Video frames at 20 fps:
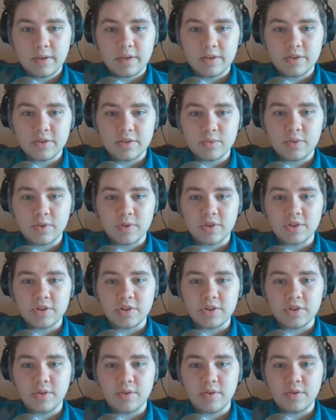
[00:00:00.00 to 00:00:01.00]
just wanted to
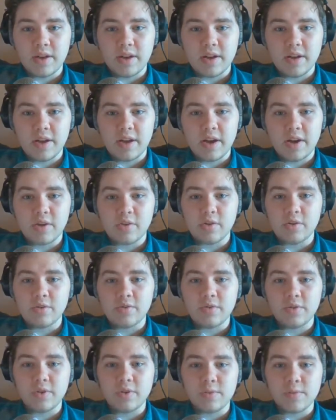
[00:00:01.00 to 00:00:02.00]
show you that aerial
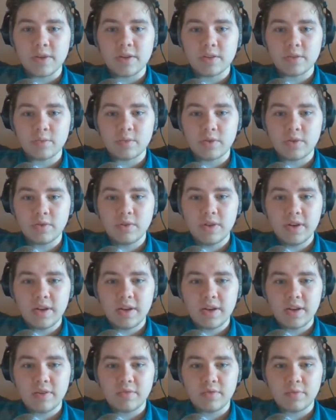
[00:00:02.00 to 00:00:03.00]
view because when you're
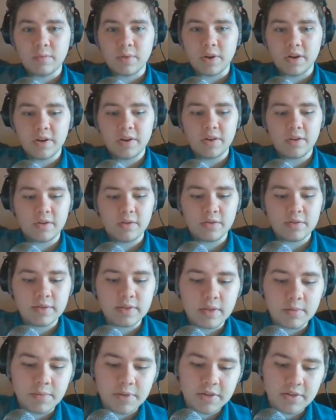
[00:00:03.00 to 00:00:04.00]
looking at it from right here,
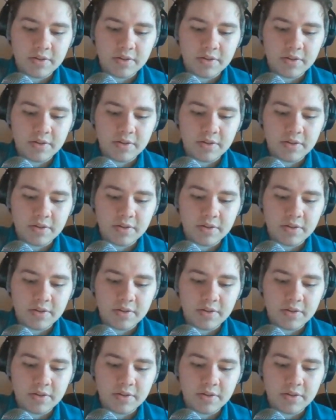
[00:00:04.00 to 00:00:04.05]
also let me